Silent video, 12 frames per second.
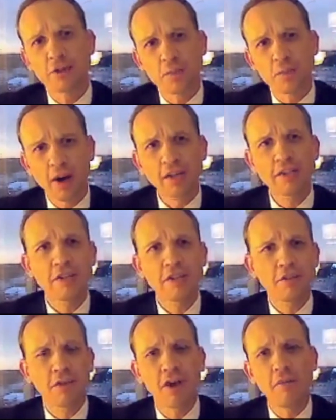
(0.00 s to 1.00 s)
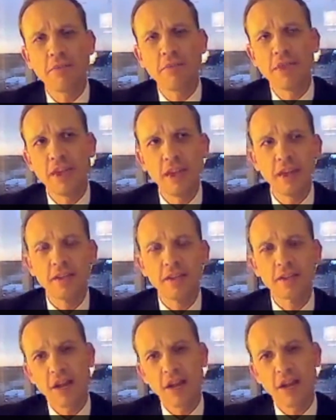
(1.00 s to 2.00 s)
The responses from the
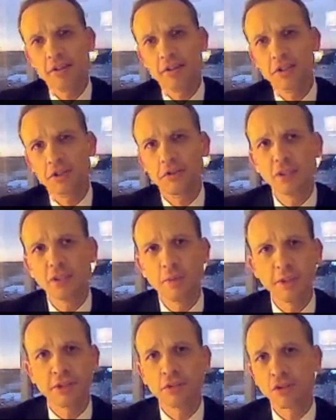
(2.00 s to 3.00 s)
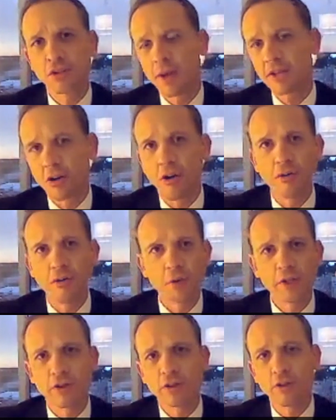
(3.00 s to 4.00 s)
state insurance commissioners, based on our
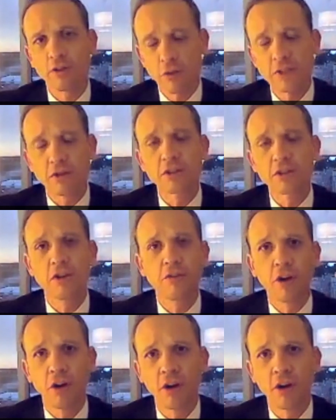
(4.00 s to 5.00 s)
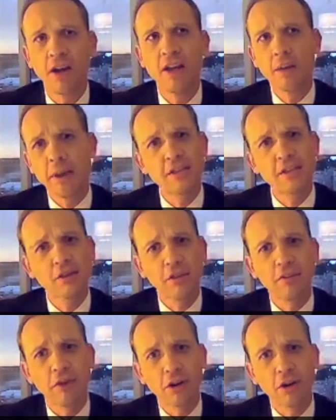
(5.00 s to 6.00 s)
research, research so far,
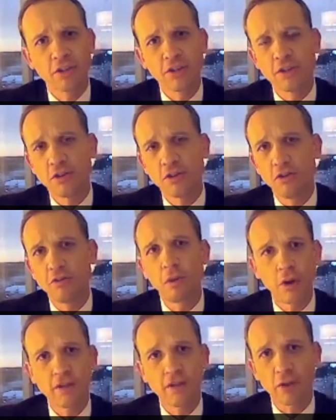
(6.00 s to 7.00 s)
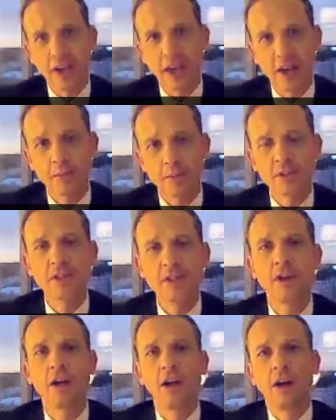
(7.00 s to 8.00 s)
basically falls into four different camps.
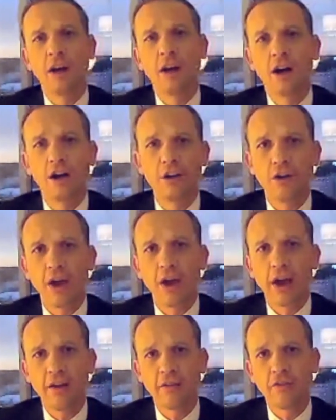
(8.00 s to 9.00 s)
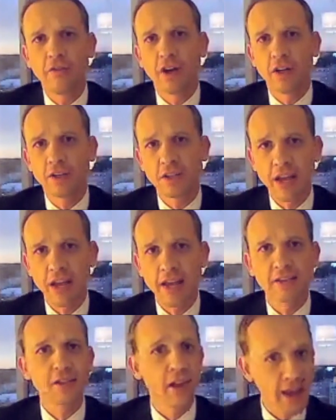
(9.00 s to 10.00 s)
Uh, you have uh,
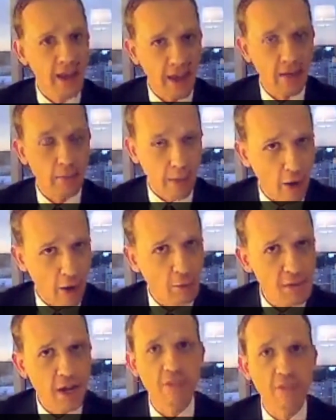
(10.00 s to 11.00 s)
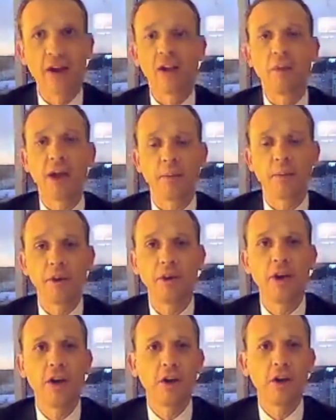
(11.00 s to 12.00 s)
states like my home state of Alabama,
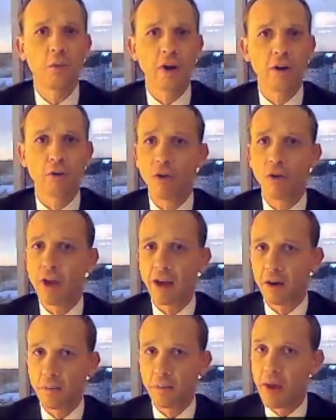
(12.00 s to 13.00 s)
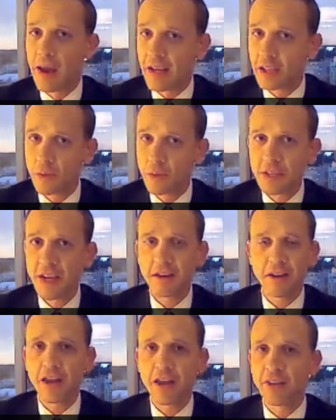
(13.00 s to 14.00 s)
where uh, as we stand
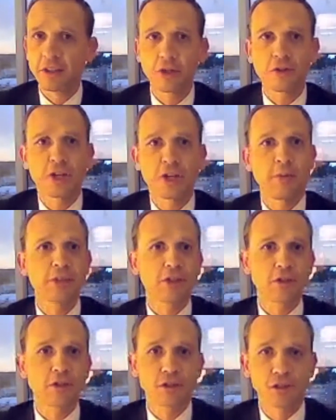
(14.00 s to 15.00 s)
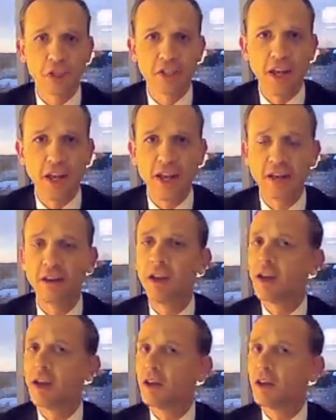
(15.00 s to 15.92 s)
today, the insurance commissioners are just saying,